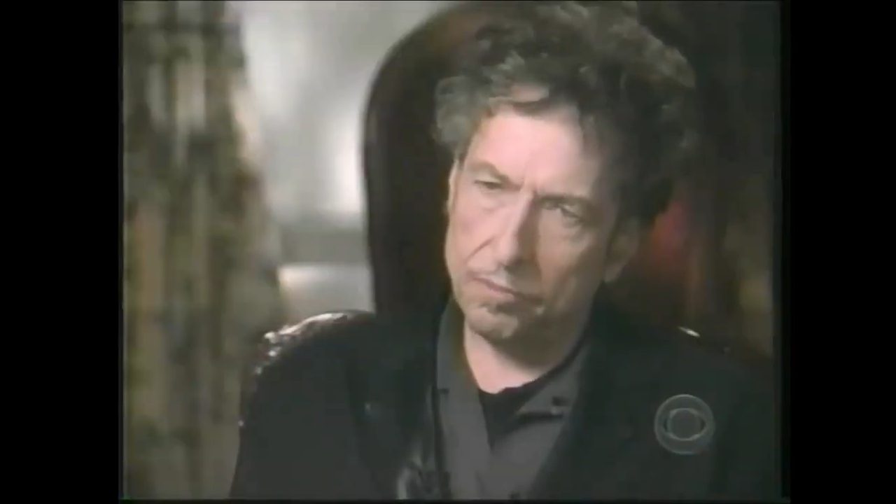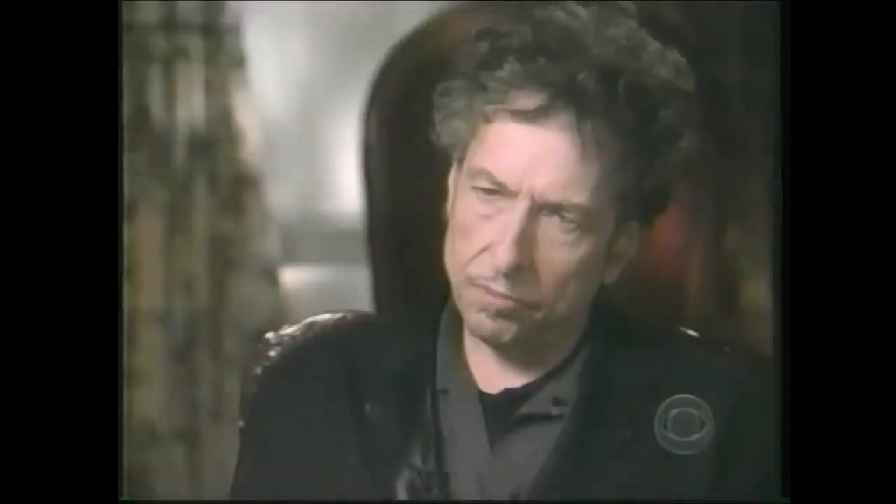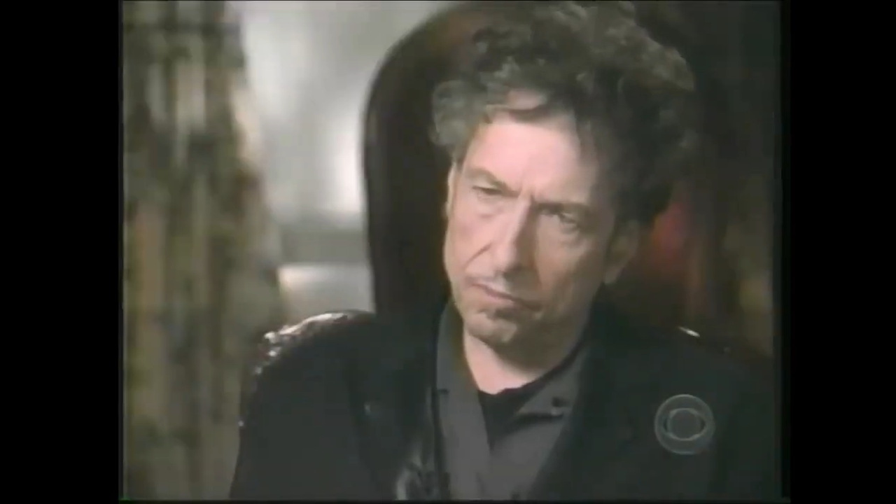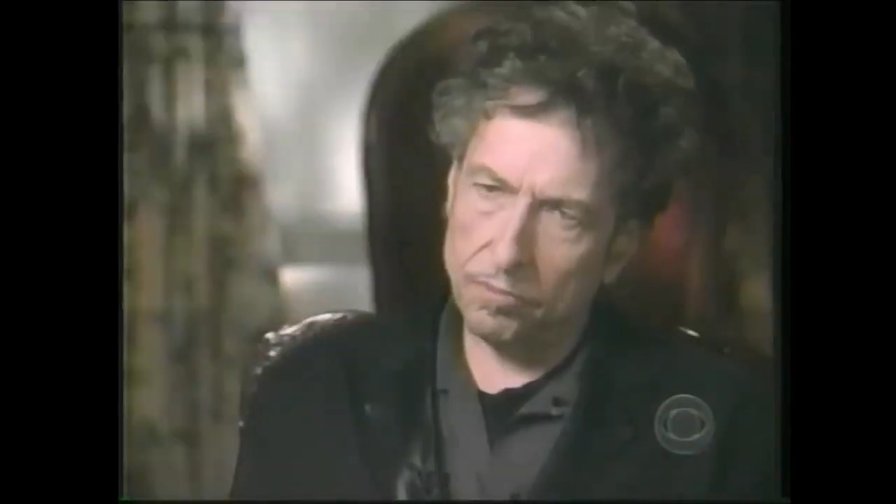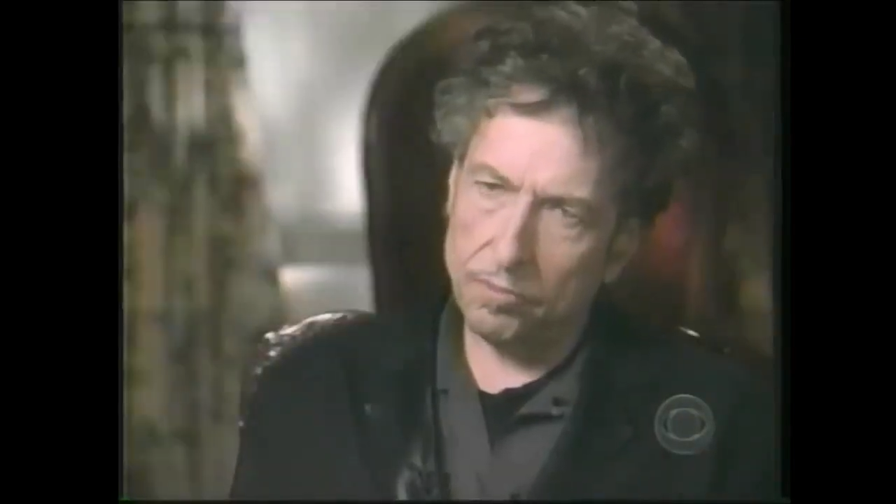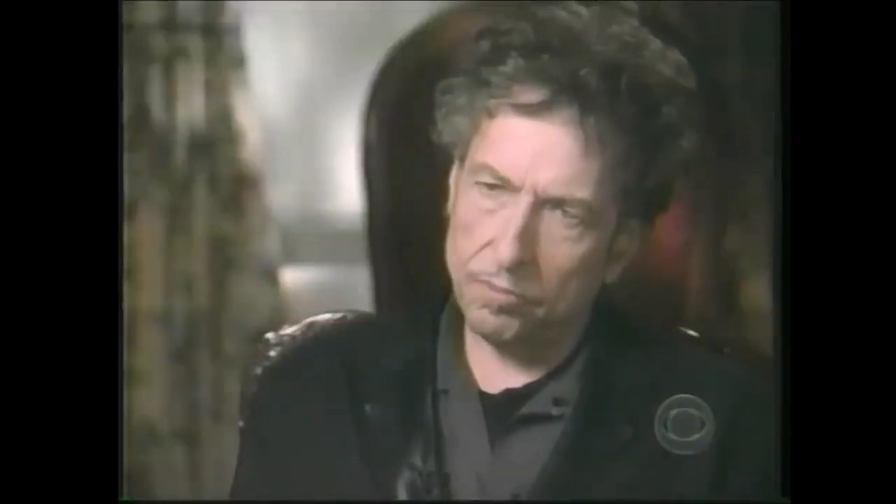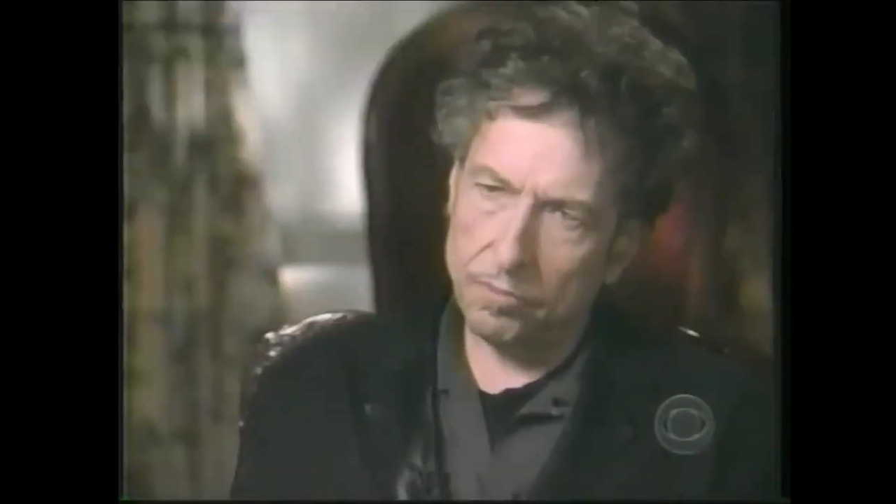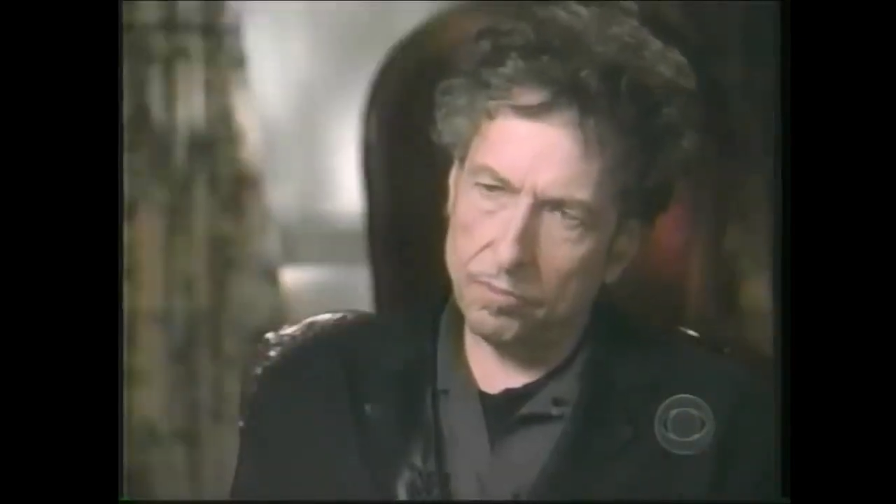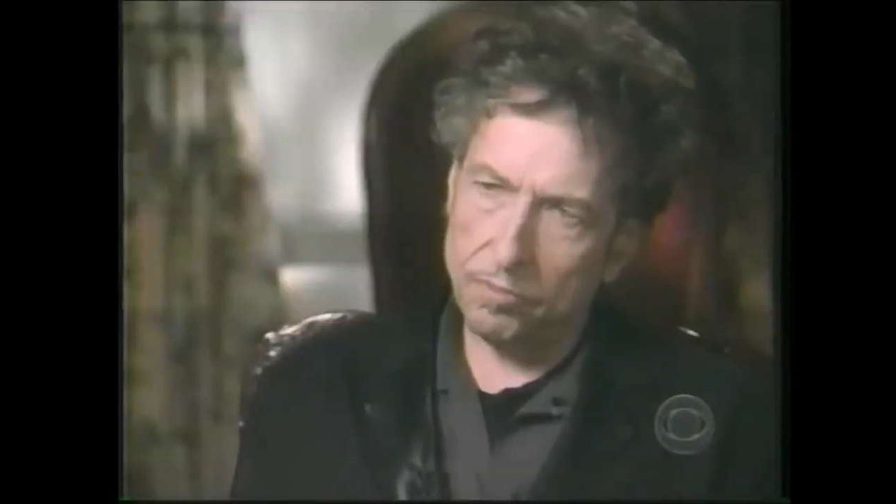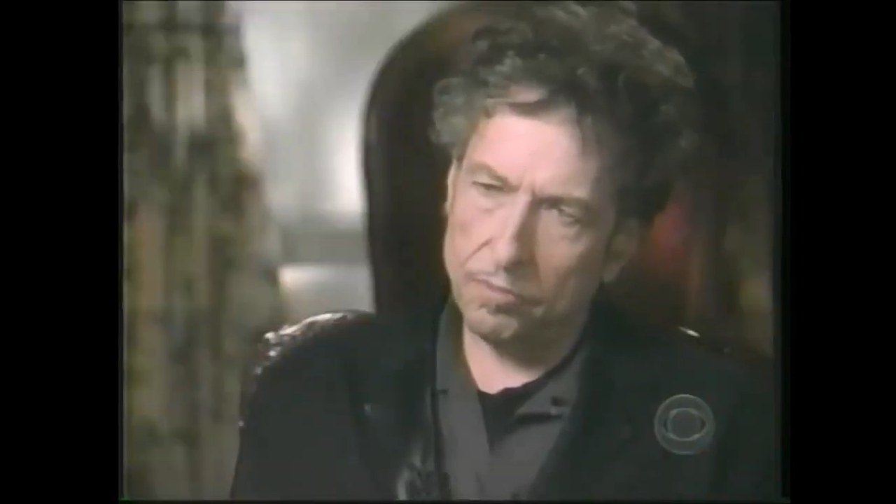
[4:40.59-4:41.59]
you're still
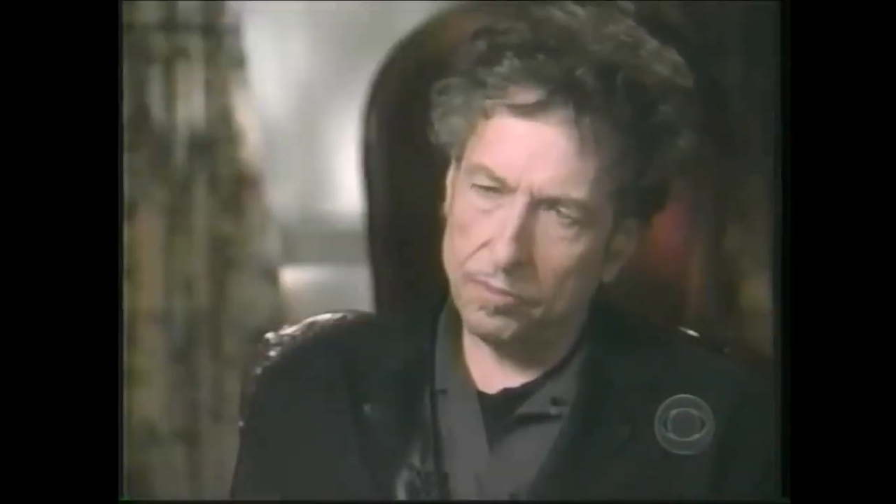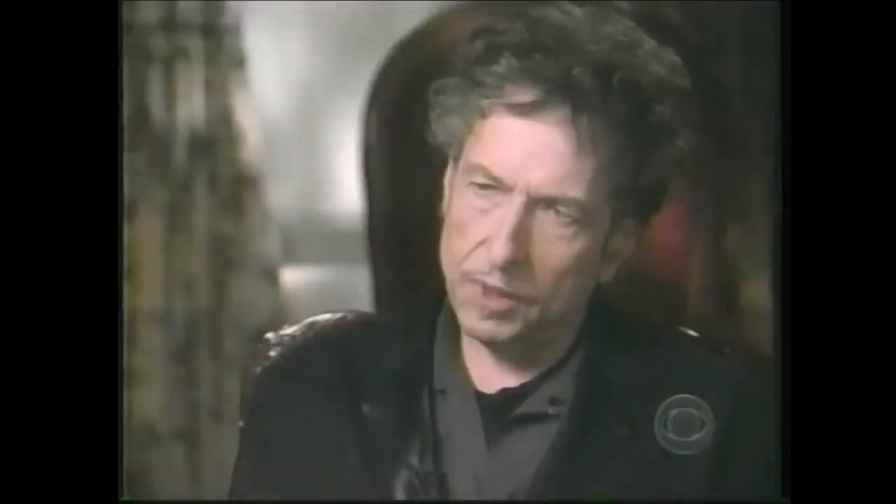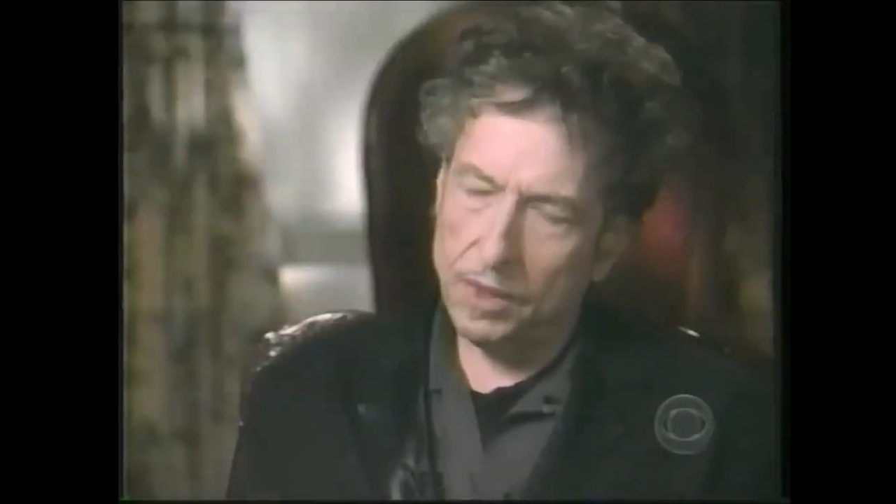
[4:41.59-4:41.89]
on tour.